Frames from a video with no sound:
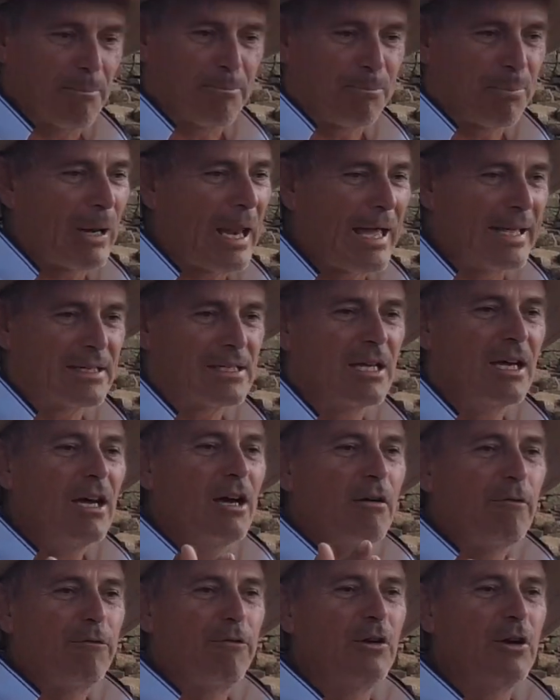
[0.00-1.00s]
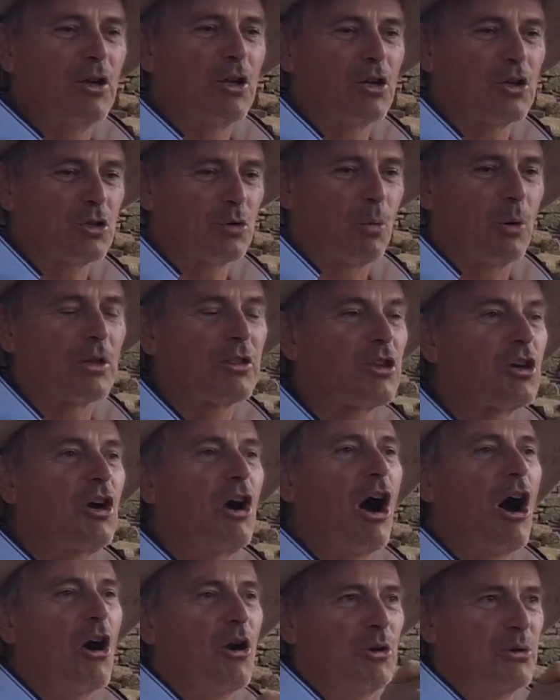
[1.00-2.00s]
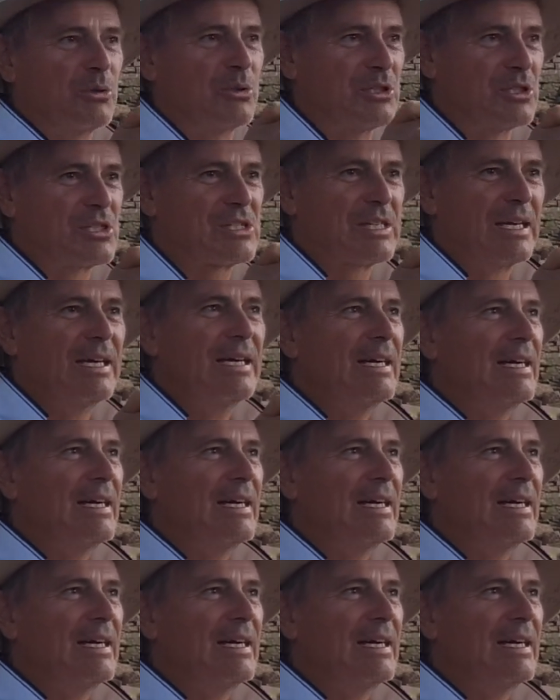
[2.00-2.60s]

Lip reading: plate filled with cones,